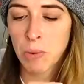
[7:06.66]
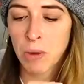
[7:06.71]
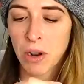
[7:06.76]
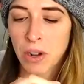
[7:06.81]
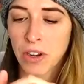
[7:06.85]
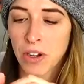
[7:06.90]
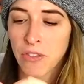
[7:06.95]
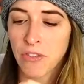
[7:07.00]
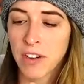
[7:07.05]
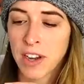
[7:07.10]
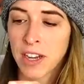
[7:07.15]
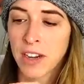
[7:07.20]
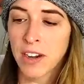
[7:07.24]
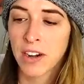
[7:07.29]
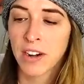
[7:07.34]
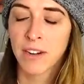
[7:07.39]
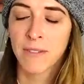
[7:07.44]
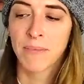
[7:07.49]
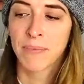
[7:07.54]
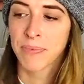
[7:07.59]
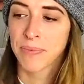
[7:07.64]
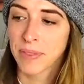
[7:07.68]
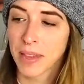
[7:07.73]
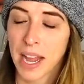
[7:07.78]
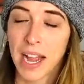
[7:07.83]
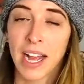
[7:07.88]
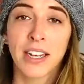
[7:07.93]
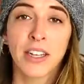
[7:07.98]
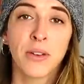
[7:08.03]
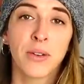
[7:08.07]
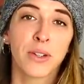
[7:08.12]
put on your finger
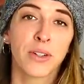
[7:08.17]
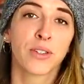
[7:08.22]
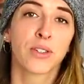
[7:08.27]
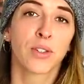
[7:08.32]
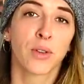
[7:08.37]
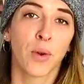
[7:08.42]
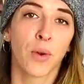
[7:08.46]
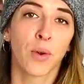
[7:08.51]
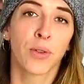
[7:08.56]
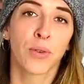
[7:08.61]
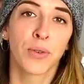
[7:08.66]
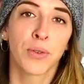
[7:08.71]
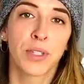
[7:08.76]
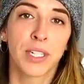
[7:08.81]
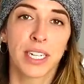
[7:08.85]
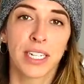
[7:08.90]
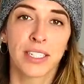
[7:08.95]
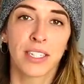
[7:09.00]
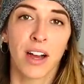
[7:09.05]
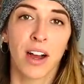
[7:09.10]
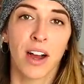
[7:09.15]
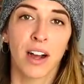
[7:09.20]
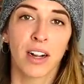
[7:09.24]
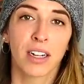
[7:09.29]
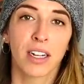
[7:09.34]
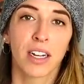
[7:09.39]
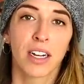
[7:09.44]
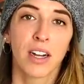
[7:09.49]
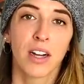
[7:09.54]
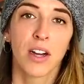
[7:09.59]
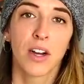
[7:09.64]
and you can scroll through TikTok
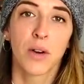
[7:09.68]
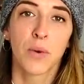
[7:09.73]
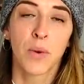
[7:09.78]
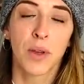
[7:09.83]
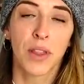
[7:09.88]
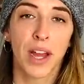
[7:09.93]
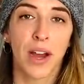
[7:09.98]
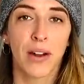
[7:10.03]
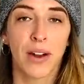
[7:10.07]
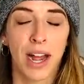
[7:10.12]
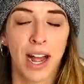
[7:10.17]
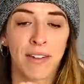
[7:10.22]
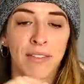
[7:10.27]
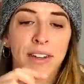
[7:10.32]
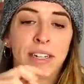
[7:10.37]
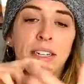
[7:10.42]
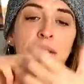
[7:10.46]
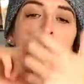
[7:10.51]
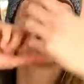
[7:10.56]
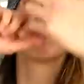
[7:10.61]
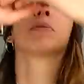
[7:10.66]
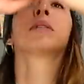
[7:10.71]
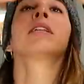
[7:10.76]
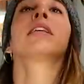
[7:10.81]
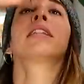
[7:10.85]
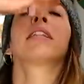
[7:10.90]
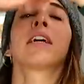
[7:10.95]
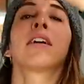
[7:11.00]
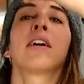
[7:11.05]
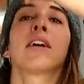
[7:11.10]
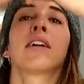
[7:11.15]
without having to sit
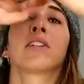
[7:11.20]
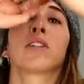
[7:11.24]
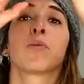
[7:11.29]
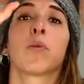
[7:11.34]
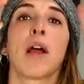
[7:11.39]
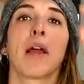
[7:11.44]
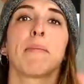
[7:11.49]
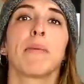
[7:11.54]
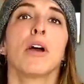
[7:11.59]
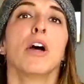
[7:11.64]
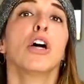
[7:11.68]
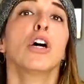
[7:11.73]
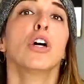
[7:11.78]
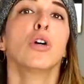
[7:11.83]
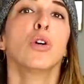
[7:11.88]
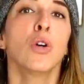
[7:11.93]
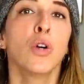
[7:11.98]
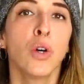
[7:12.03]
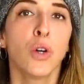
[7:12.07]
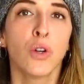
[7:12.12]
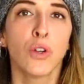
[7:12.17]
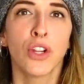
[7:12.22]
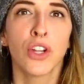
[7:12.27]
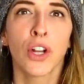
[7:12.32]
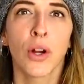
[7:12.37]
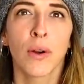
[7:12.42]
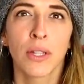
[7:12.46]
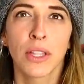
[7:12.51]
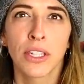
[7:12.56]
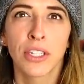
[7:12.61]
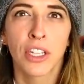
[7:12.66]
there and swipe. Ooh, you
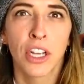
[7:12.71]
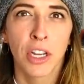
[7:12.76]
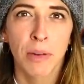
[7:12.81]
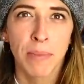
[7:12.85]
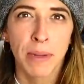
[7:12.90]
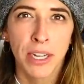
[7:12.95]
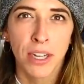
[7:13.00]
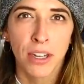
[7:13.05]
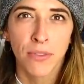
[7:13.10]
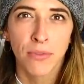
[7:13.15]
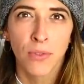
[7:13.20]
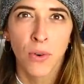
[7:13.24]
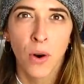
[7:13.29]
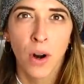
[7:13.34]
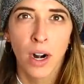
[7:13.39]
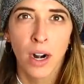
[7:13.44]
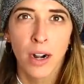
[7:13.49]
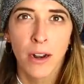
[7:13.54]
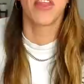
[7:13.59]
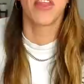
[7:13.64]
know what this could be good for?